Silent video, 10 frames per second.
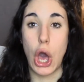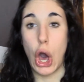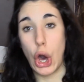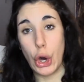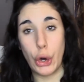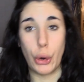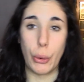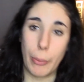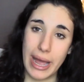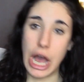oh,
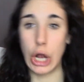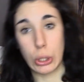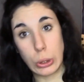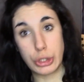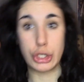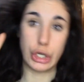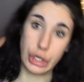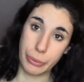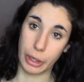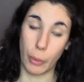my uncle's the
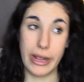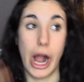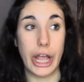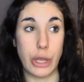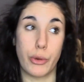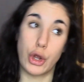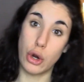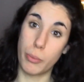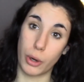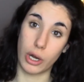Uber, we got you an
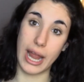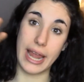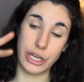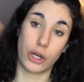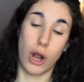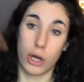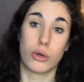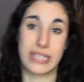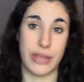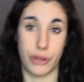Uber, and your
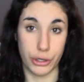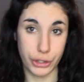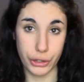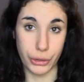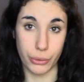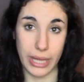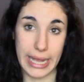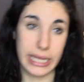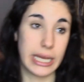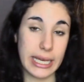uncle's out there too,
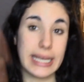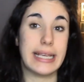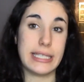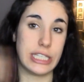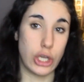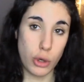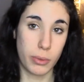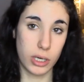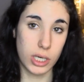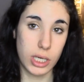like, he's the
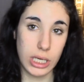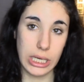Uber,